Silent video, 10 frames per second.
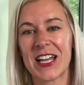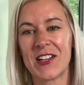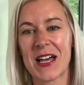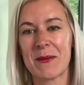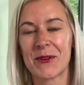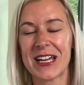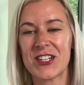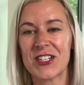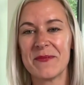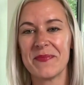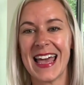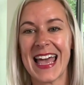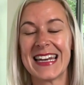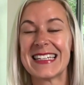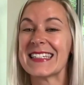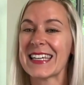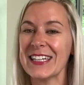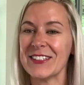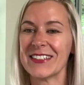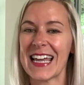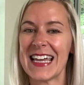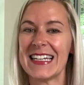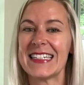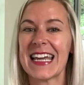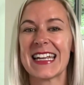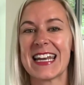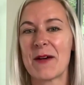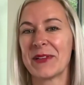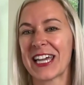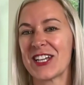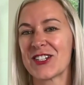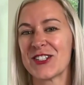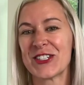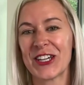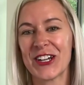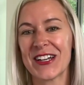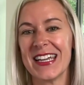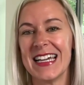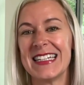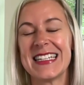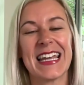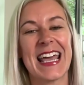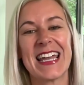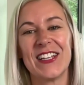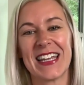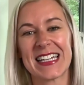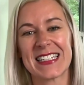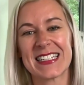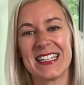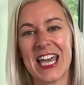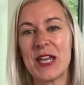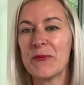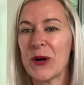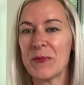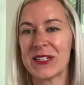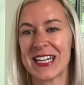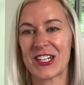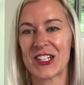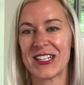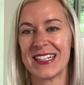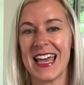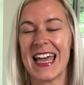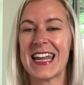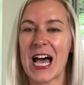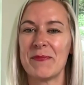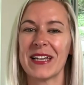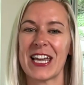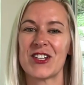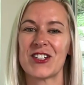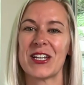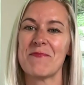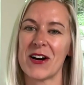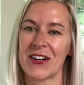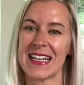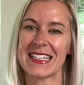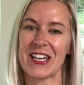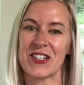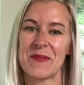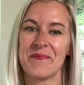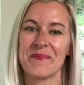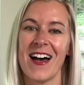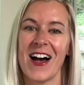collaboration, and is skilled in data and application security, data analytics, endpoint protection, and application modernization.